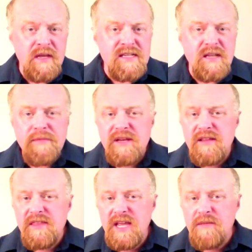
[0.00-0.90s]
Something to
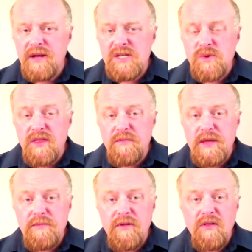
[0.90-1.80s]
think about is whether
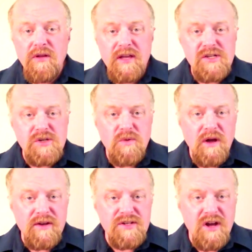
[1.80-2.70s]
people look at you while
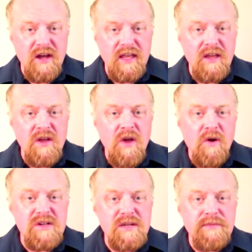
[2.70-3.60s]
you're talking
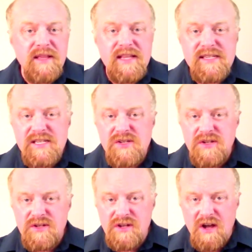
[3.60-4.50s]
or simply listen to
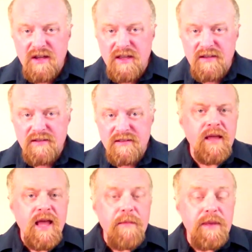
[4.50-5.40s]
you talking.
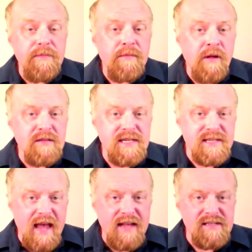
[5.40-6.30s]
People
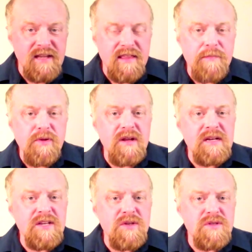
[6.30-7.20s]
multitask. They put on
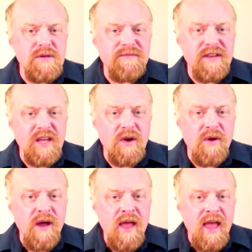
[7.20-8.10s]
a YouTube
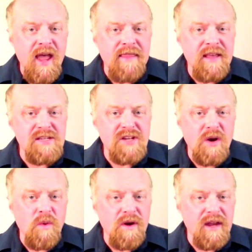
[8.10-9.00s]
video and they start
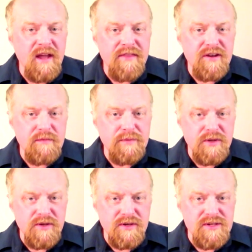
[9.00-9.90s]
working on their
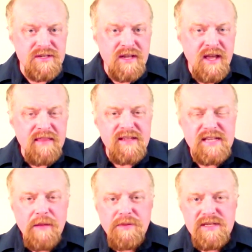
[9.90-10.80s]
computers. They
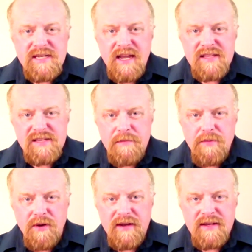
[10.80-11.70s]
stop listening at some
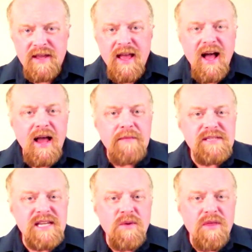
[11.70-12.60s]
point. I'm
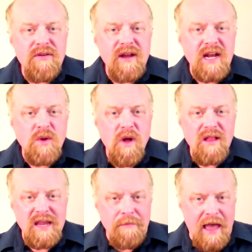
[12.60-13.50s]
seeing whether or not
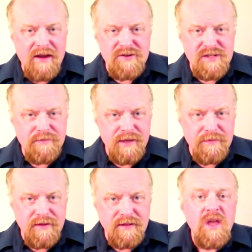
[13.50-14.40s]
quality matters to people.